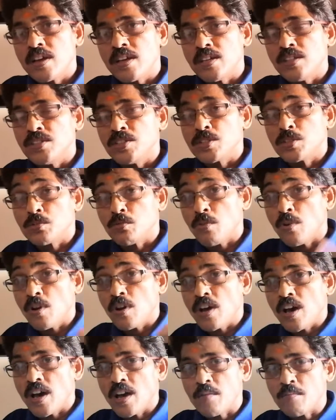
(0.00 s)
in this world.
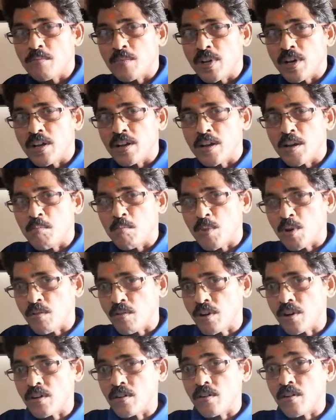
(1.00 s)
I am the number
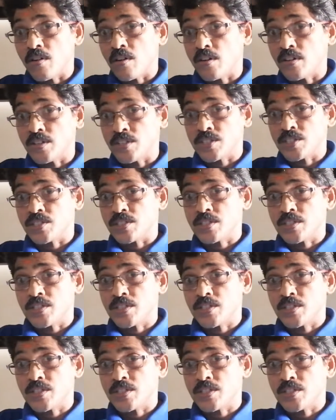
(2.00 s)
one honest.